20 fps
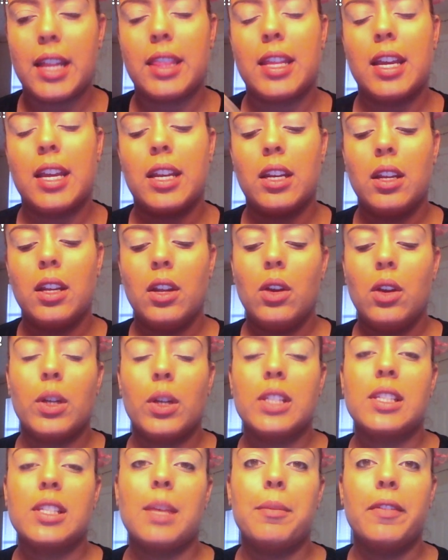and then,
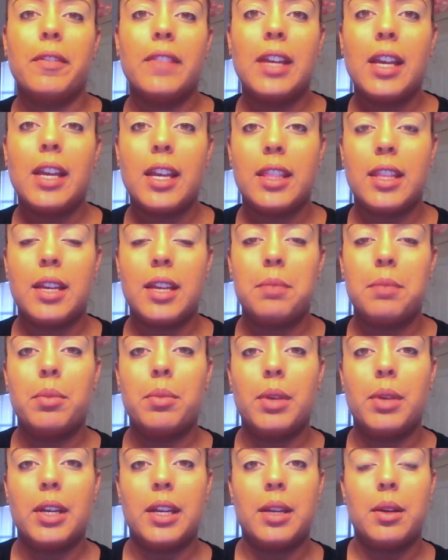or some of it, and then
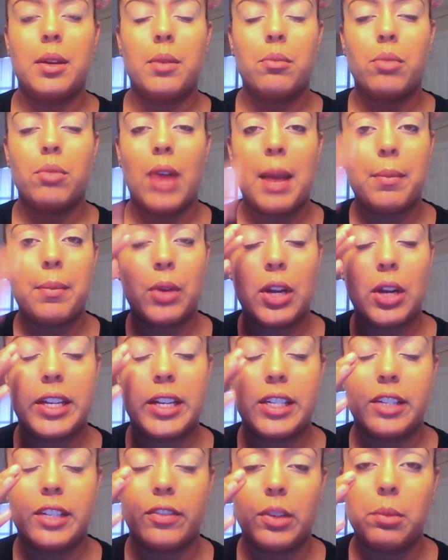put primer on
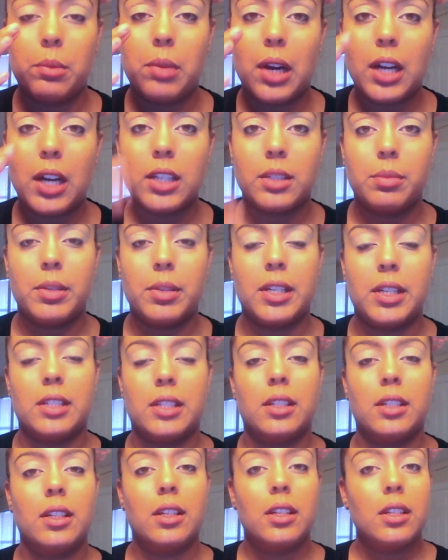a different part to put a
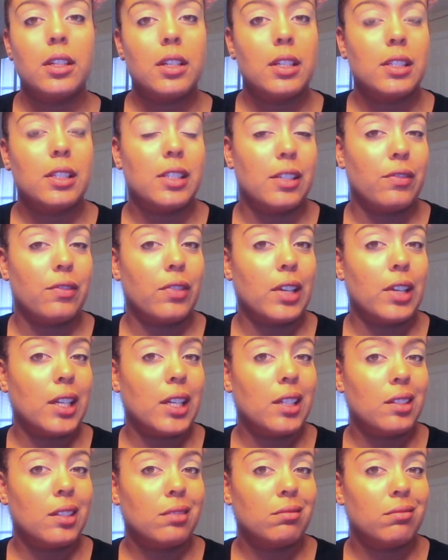
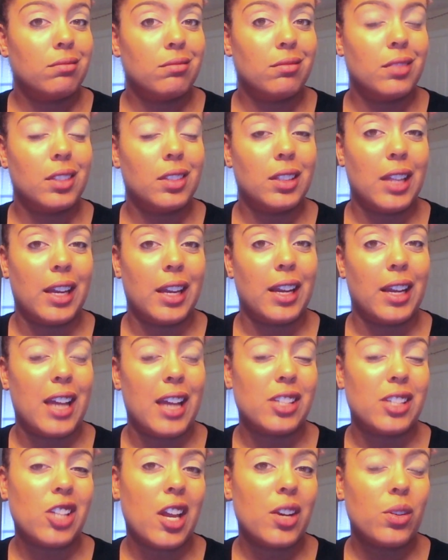different, like,
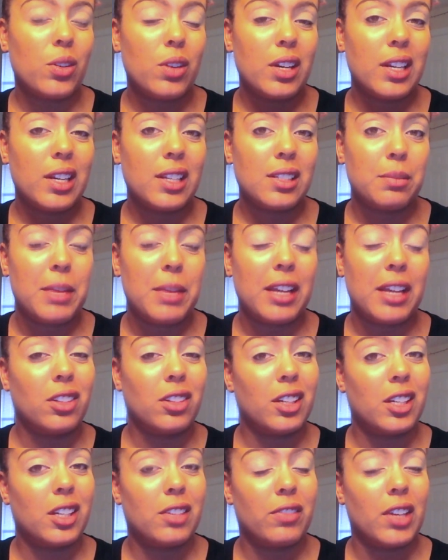eyeshadow on it to make it
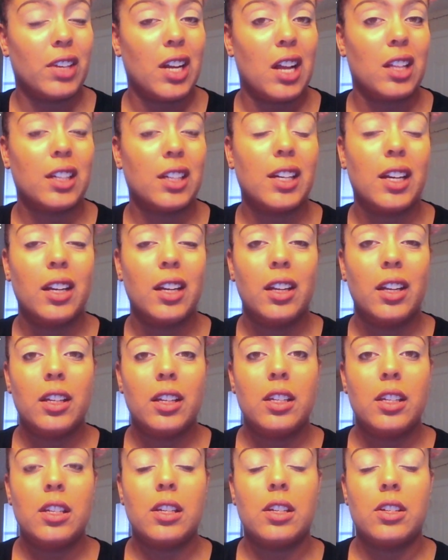look a different color.
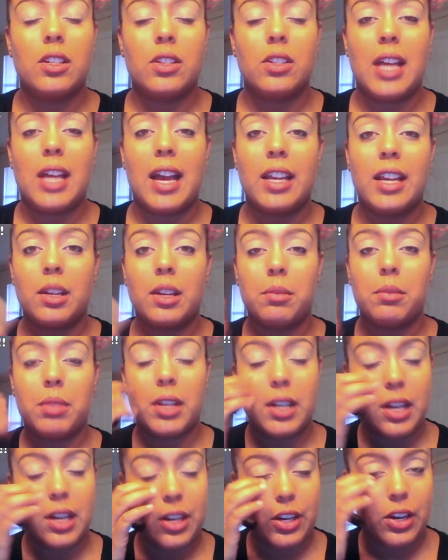You can do that. You can
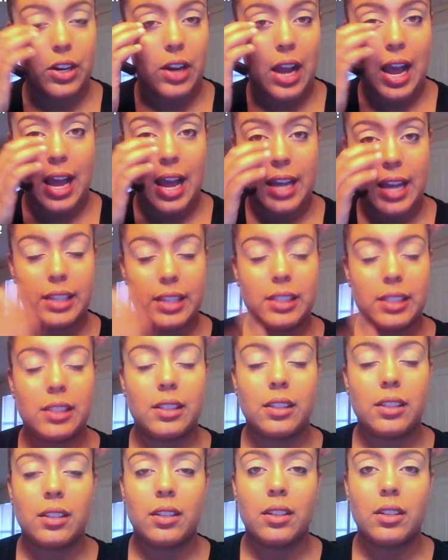put it under your eyes
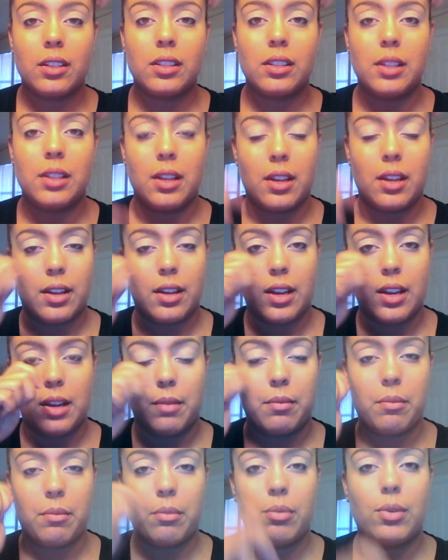to
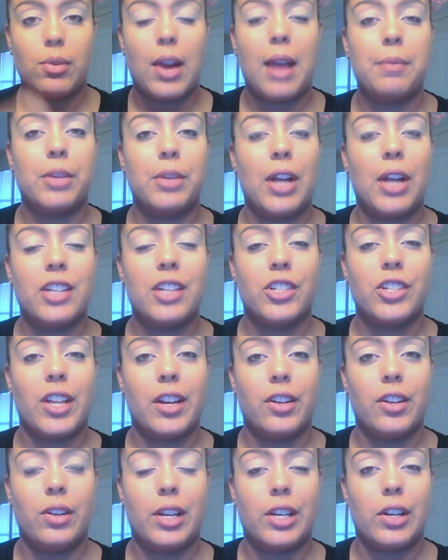prime your
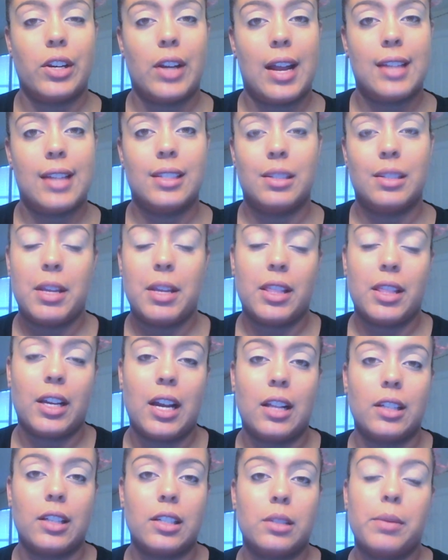eyeshadow under your eyes to make the
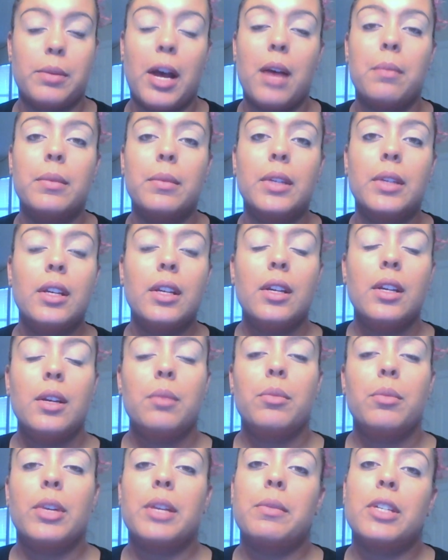colors pop.
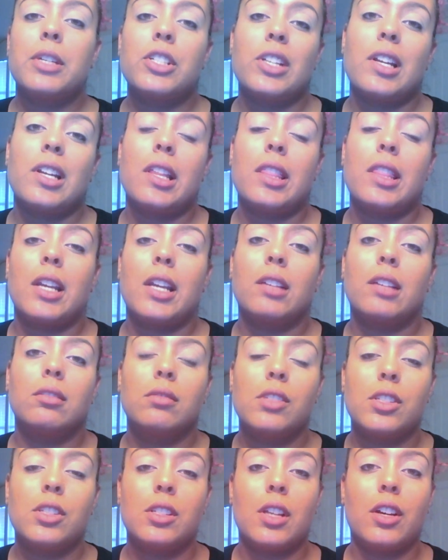Pretty much anything.
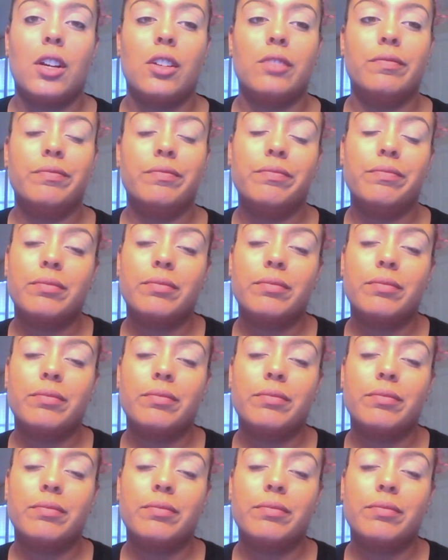So